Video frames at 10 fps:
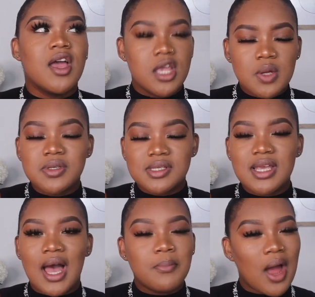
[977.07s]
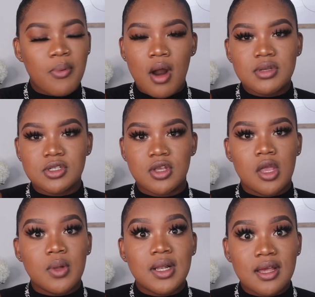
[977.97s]
You will see, I promise you,
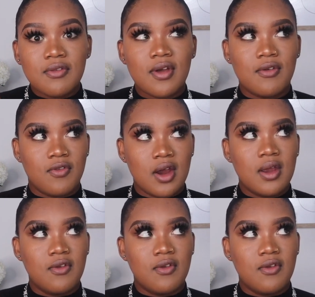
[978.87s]
you will live a very,